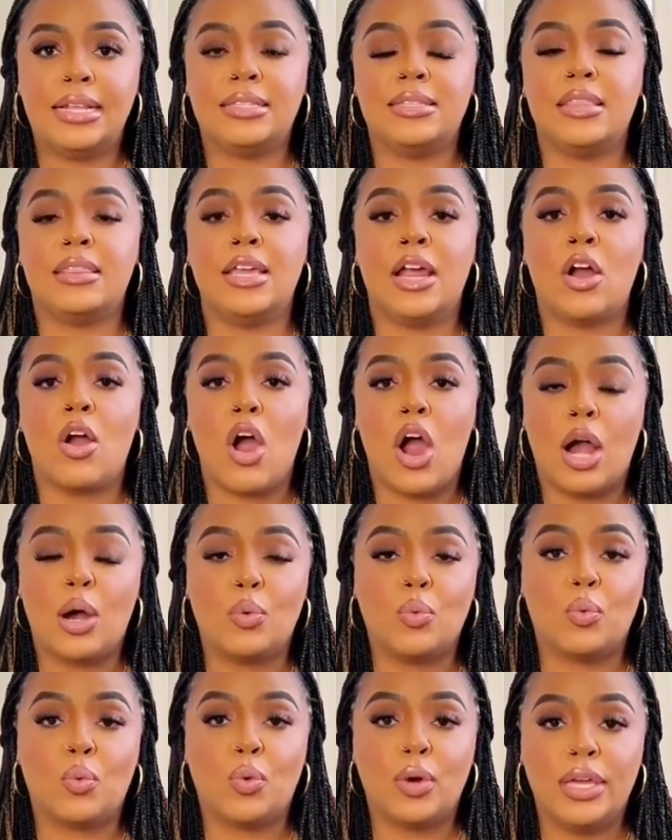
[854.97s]
Mira
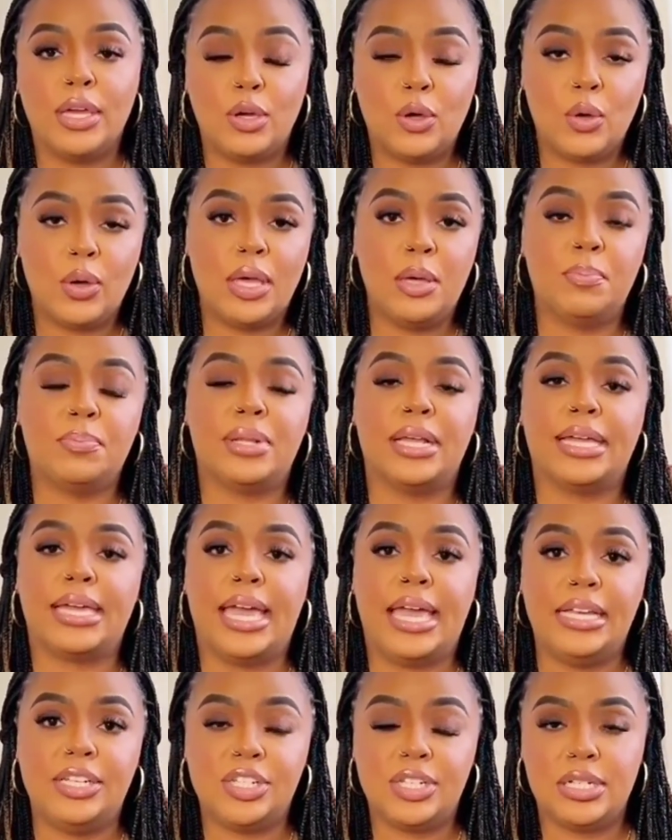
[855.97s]
was not born into
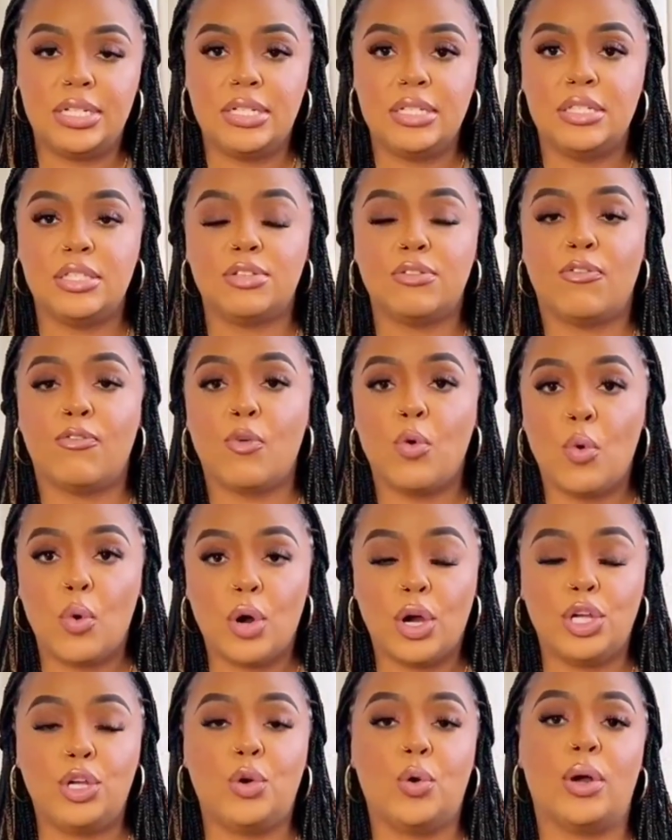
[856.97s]
wealth or power.
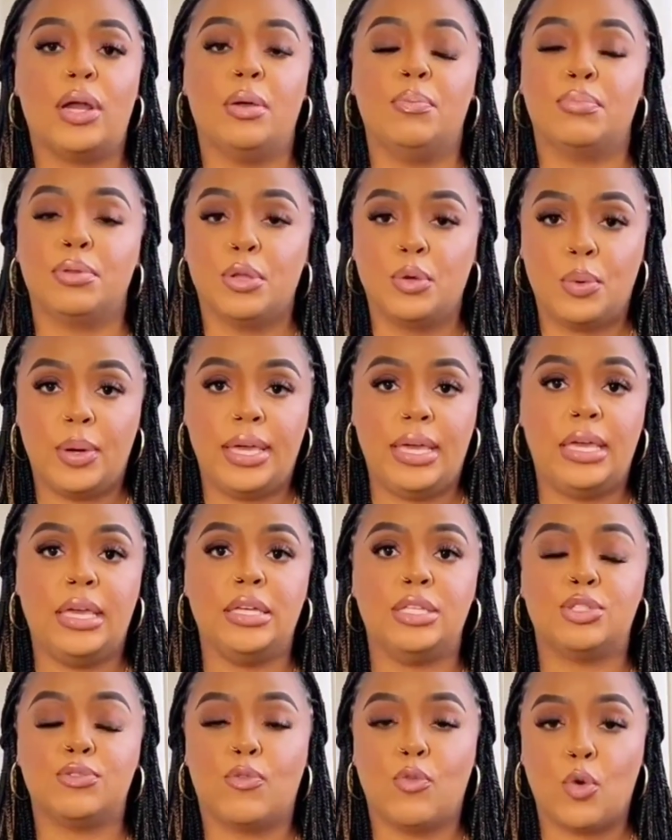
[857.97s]
She
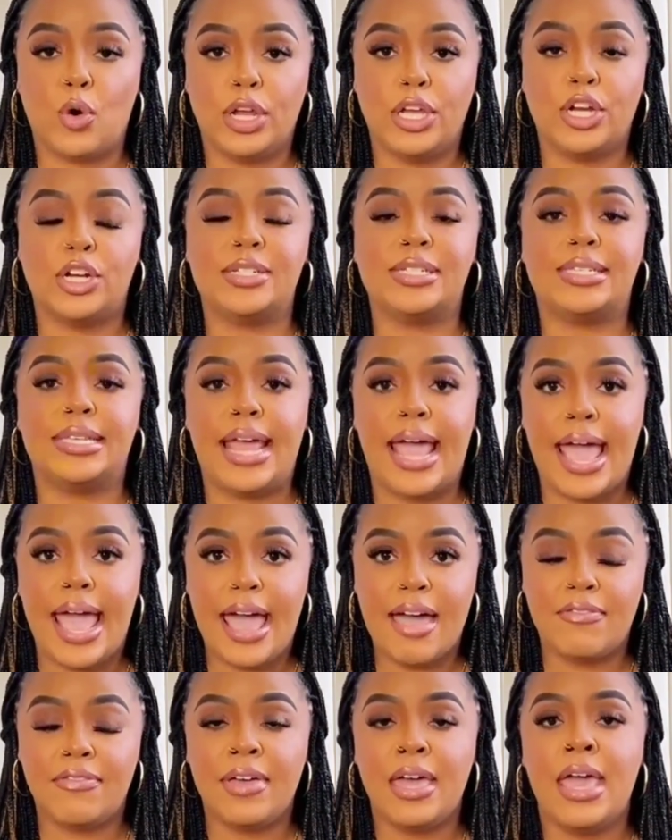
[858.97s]
came from
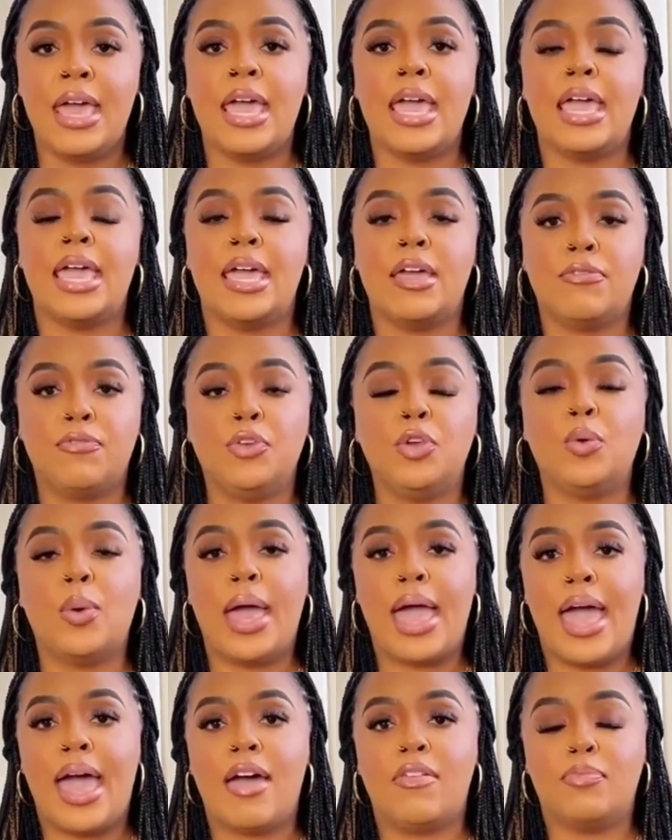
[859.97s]
Rajkot, India, a
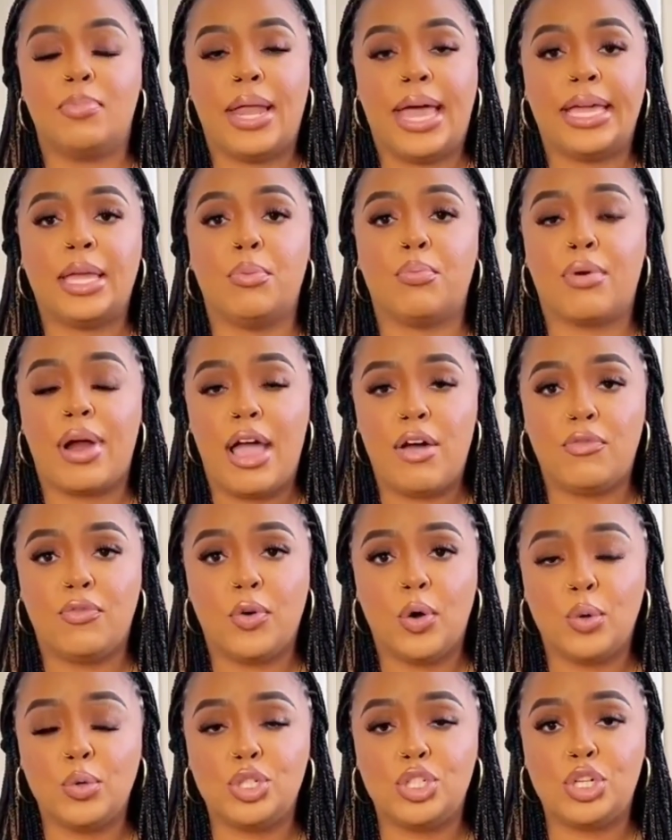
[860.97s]
small city in
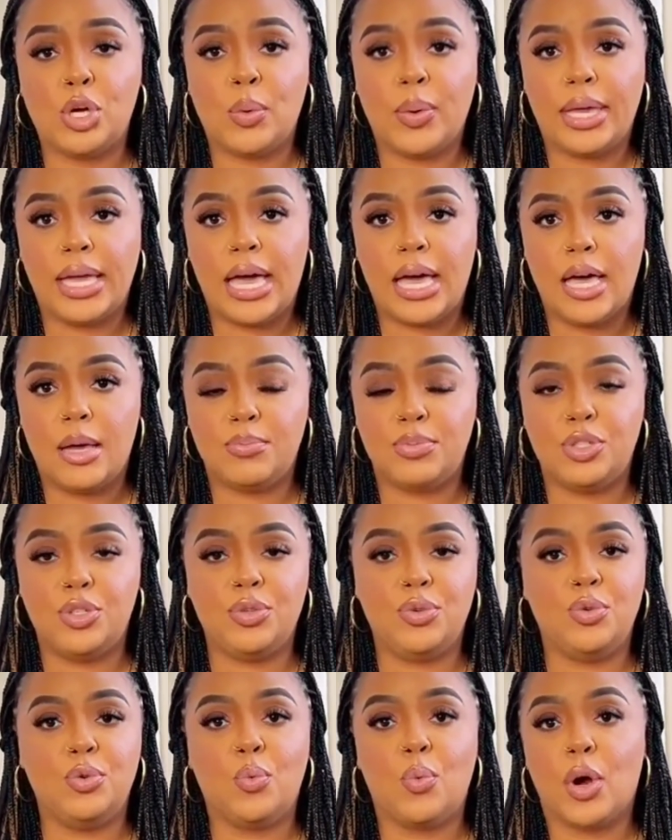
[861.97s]
Gujarat where her
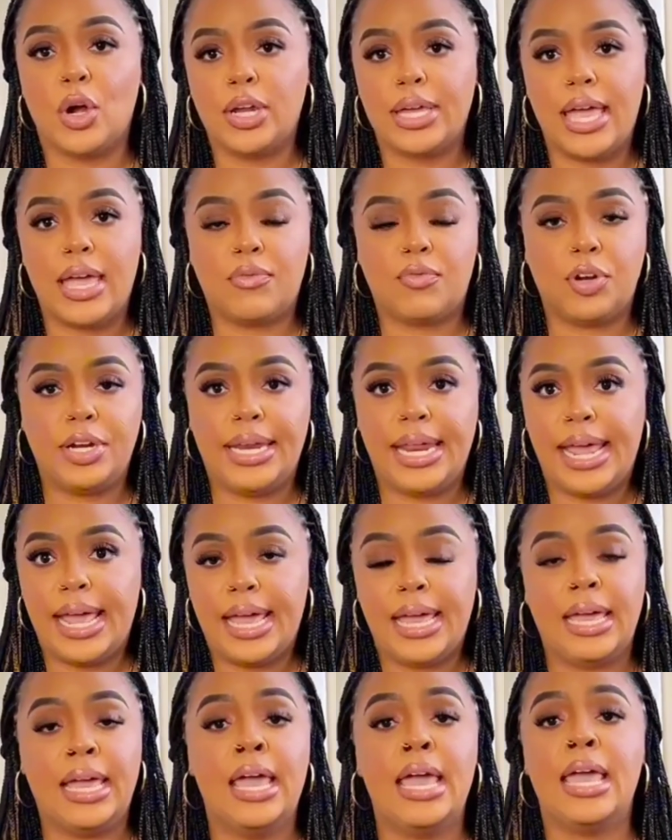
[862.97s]
parents raised her on
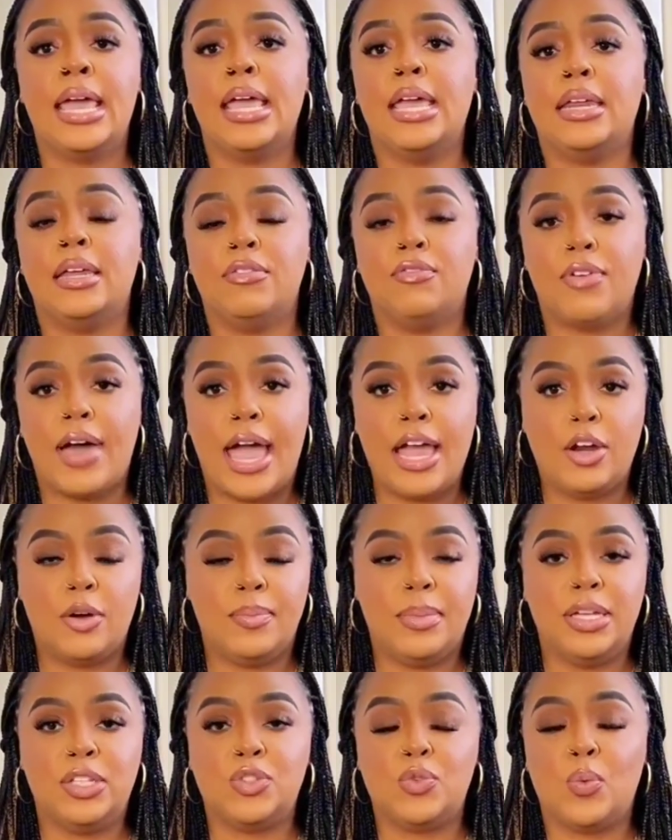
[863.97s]
values of discipline,
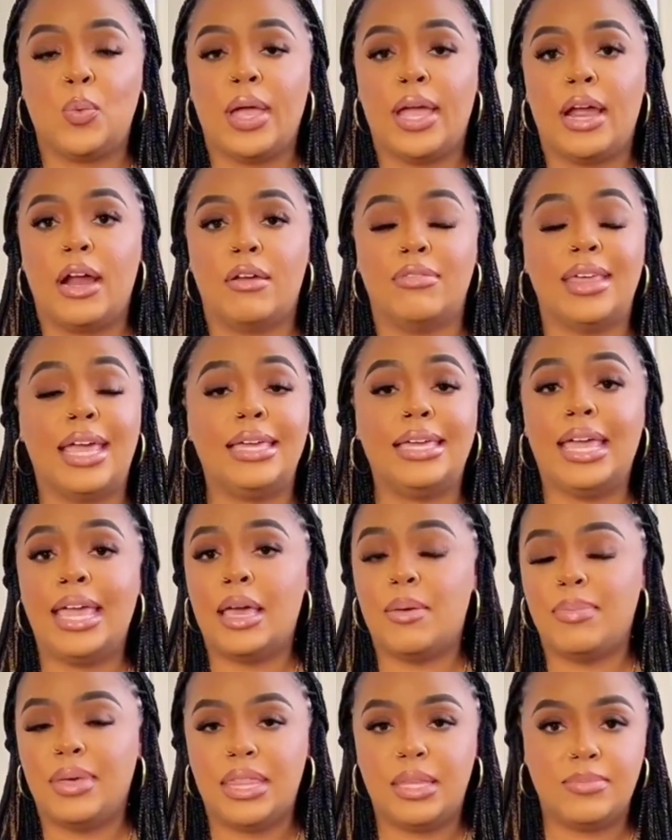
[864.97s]
respect,
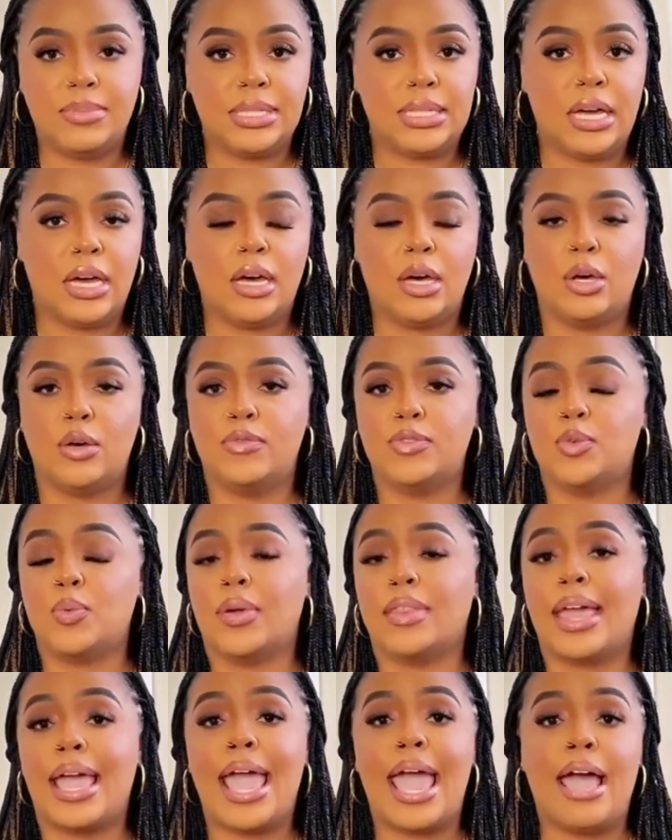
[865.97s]
and
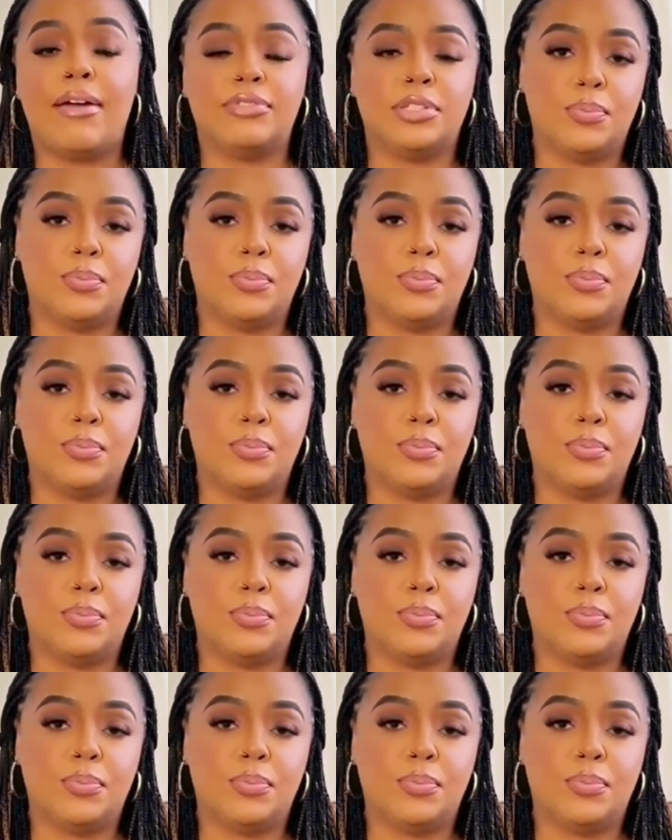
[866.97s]
independence.